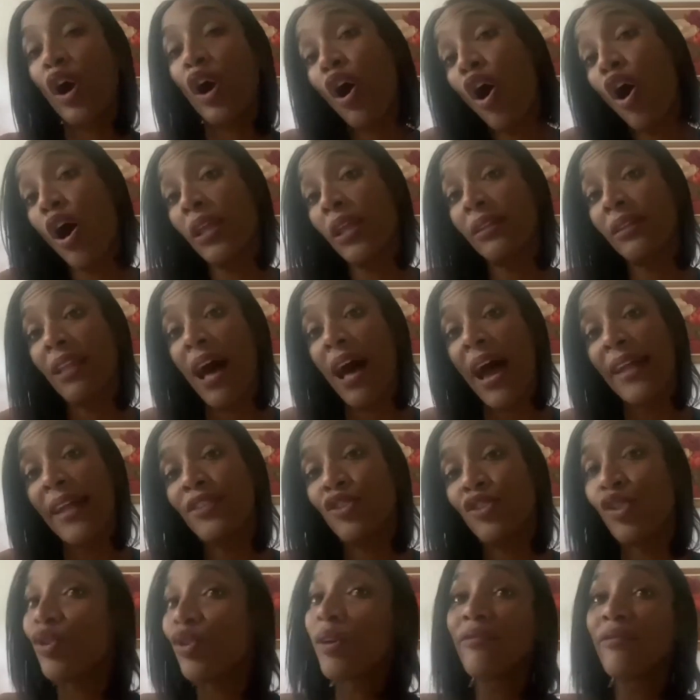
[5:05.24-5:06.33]
online,
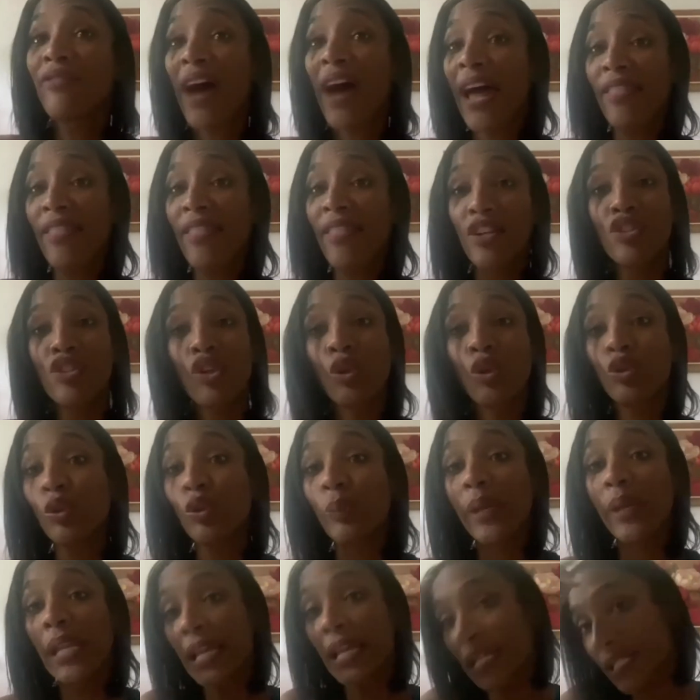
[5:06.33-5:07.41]
so you can find their social
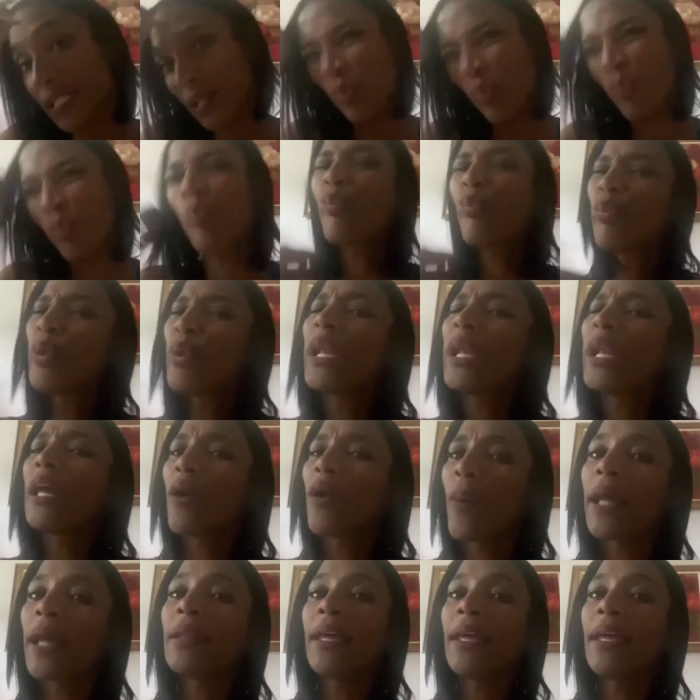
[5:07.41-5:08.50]
medias pretty quickly.